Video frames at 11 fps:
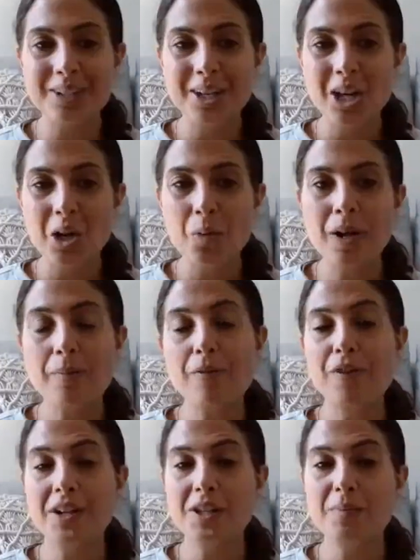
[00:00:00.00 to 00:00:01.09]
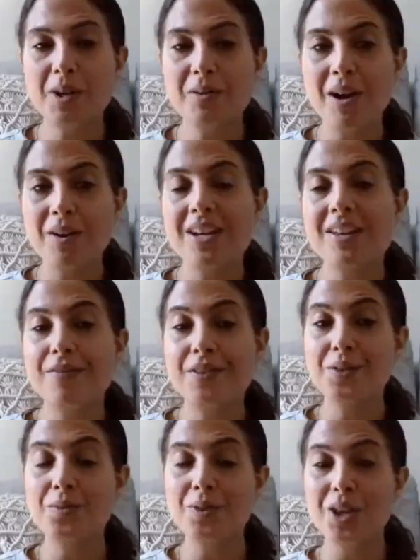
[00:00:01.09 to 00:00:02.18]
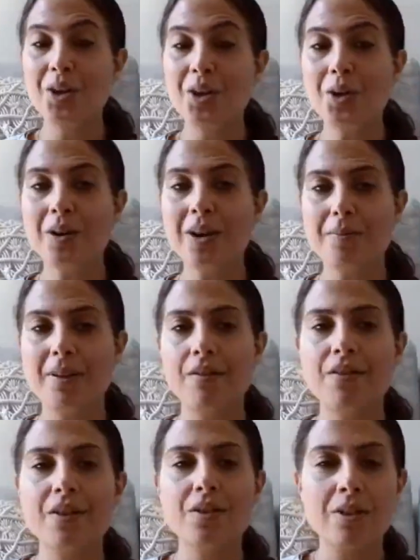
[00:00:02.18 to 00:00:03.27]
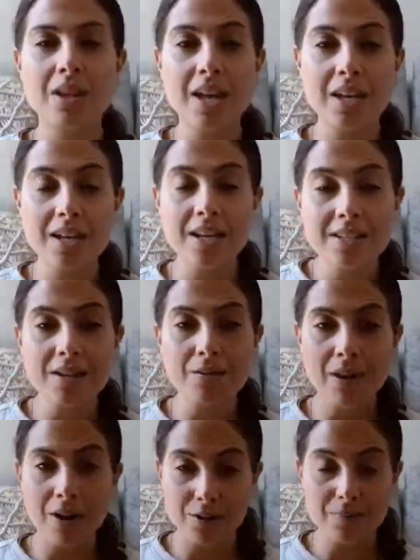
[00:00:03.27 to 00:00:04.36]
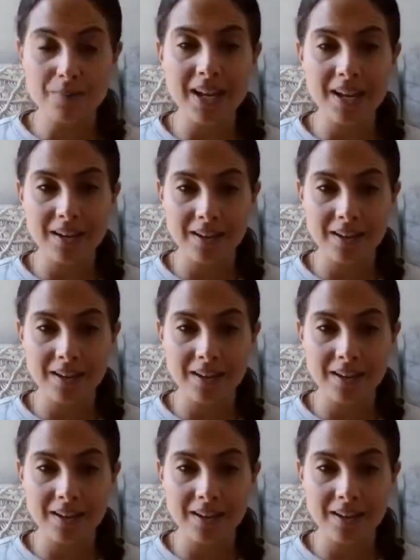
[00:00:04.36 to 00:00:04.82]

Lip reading: when I'm fun to be around, and he feels really good around me and feels really at ease around me.